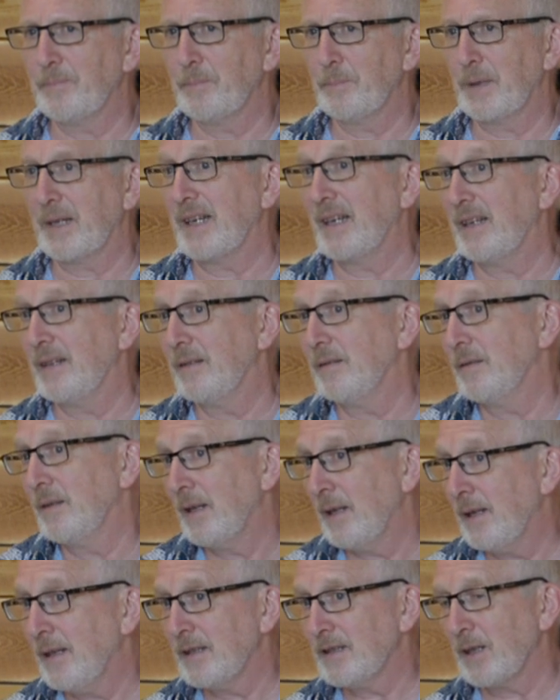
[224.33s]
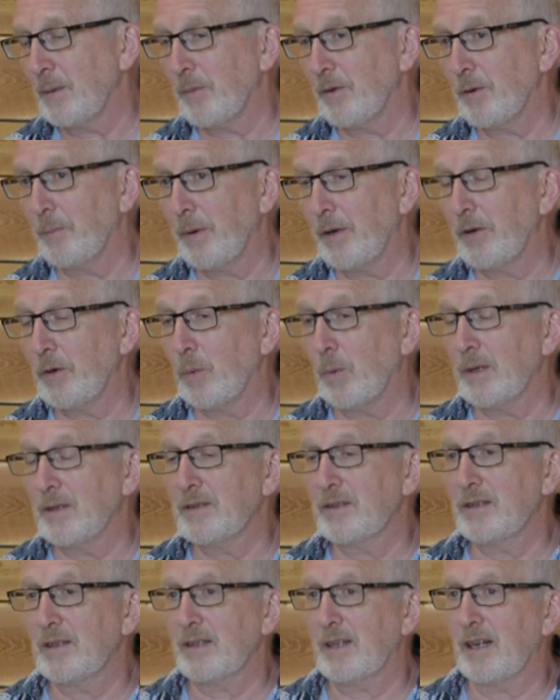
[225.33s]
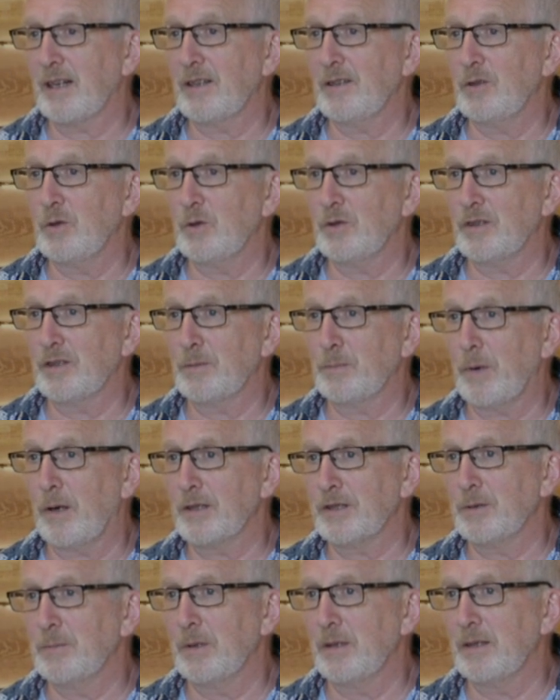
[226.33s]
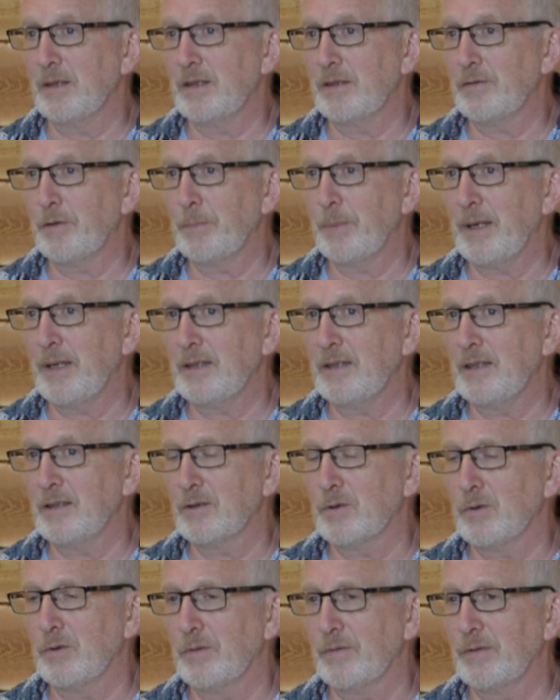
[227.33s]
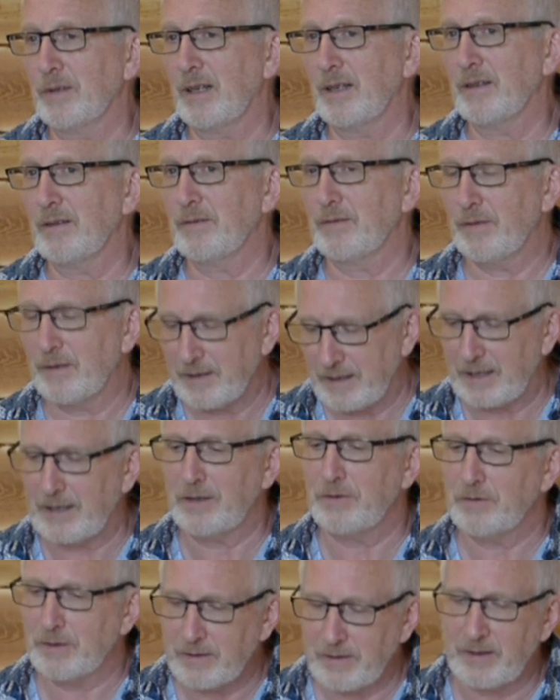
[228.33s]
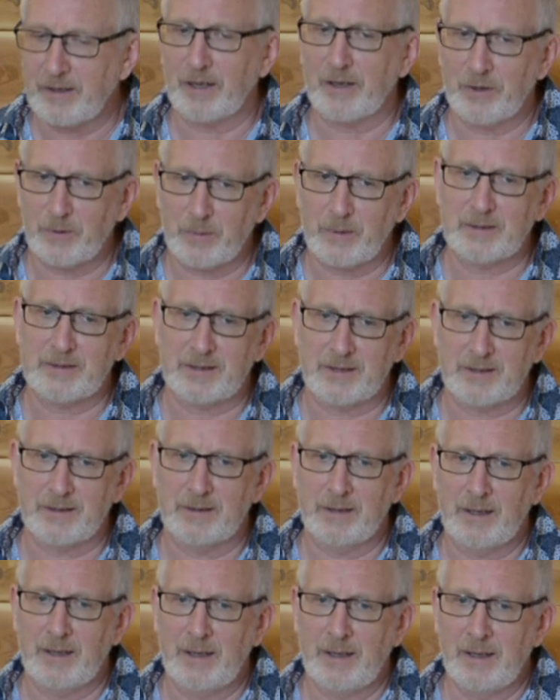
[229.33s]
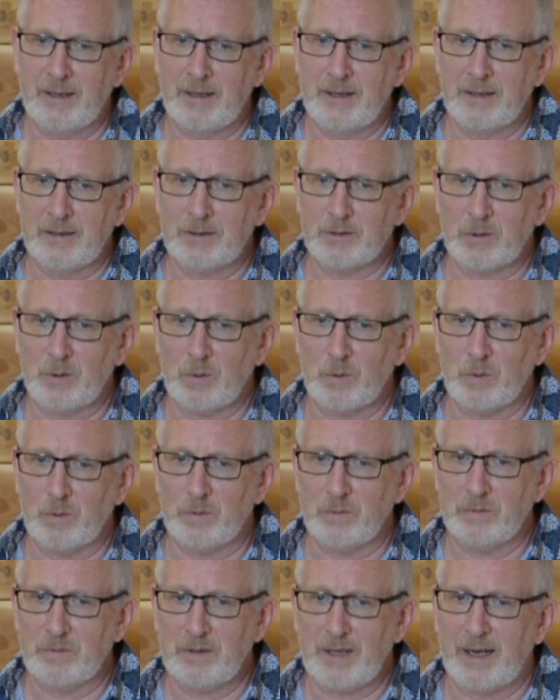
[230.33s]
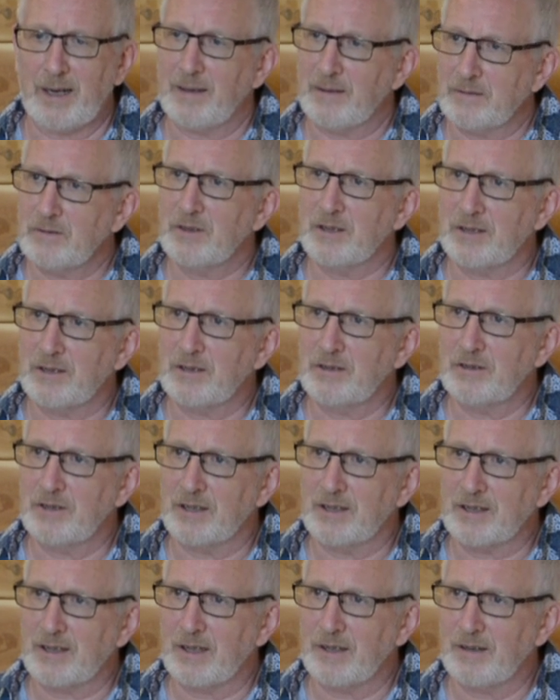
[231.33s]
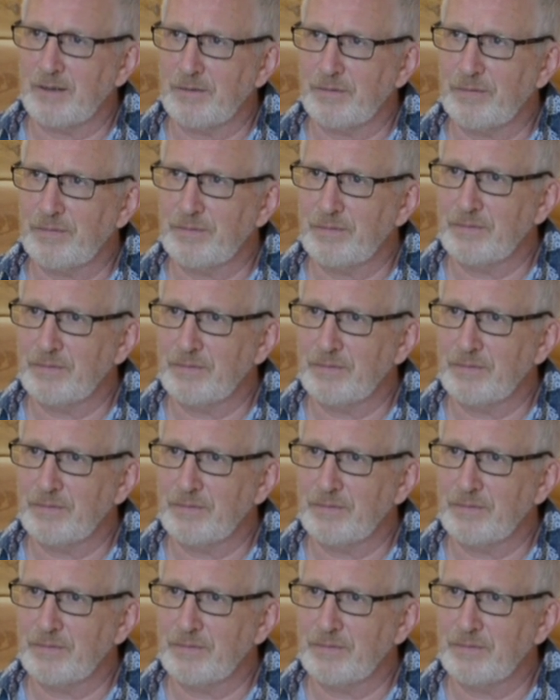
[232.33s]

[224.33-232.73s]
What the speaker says: picking some of the better ones to kind of use as possibilities for painting, sort of kind of getting rid of the other ones. And so, yeah, just kind of,